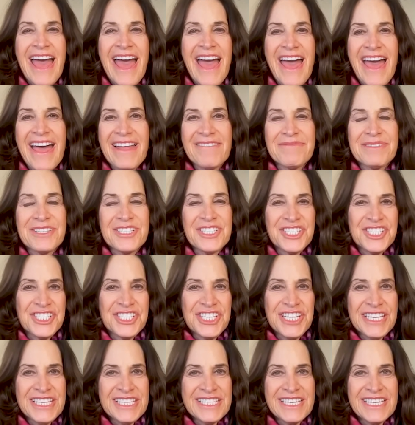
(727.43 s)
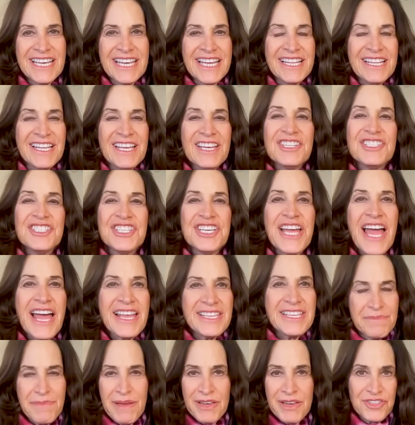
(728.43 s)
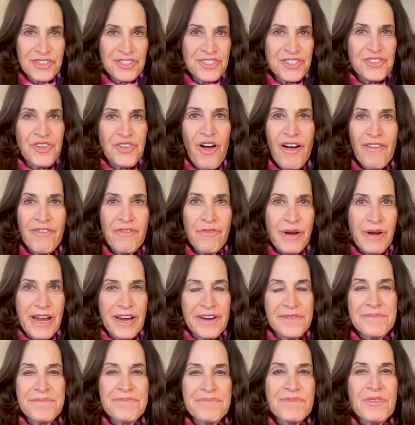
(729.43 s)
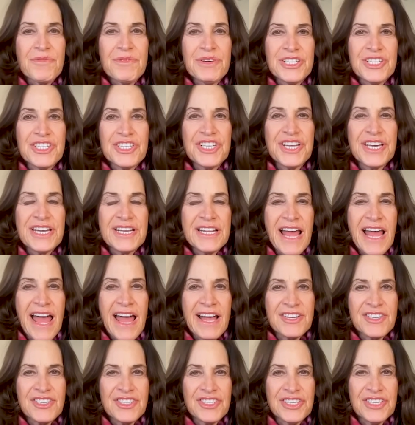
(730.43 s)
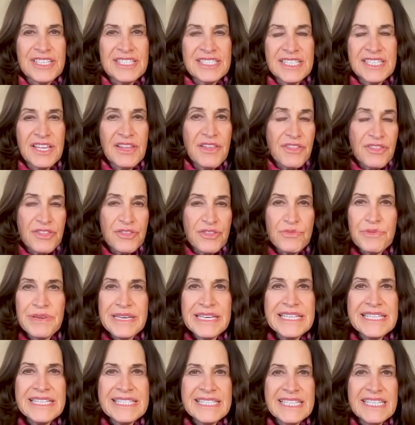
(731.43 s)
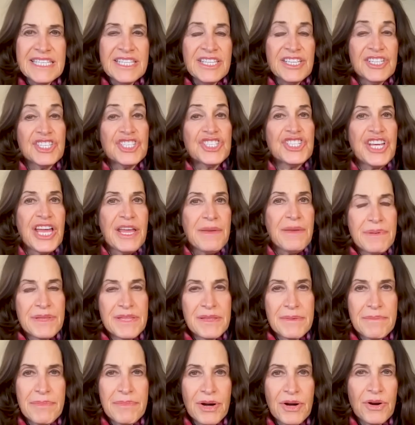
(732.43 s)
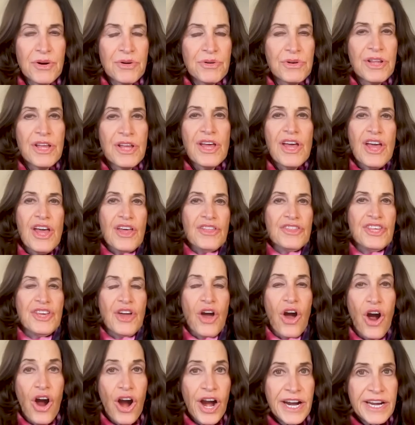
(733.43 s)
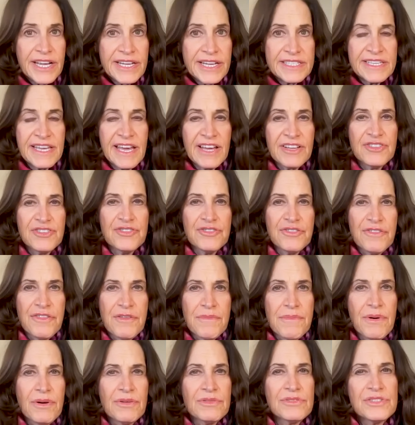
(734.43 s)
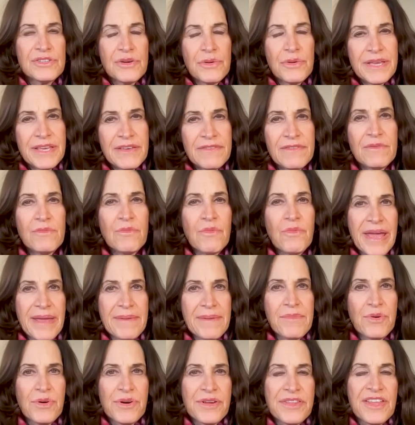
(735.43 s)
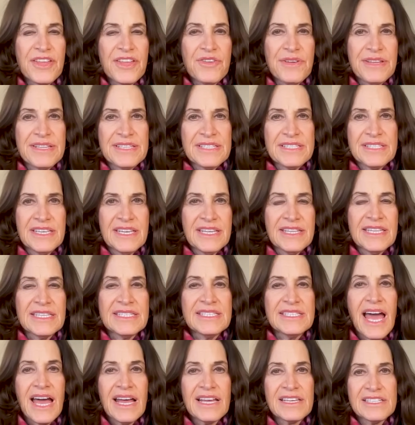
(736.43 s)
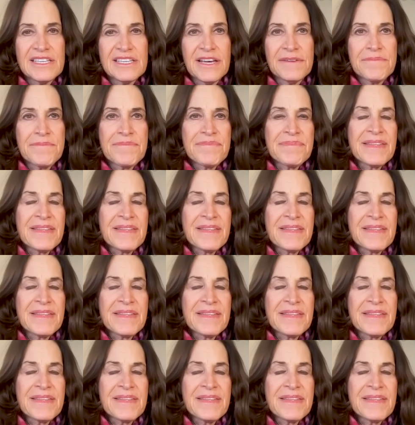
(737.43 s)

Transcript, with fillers: And what she did, she has special software where she can actually see 3D, the shape of the bone, the architecture of the bone. So even way more than you can see in the DEXA.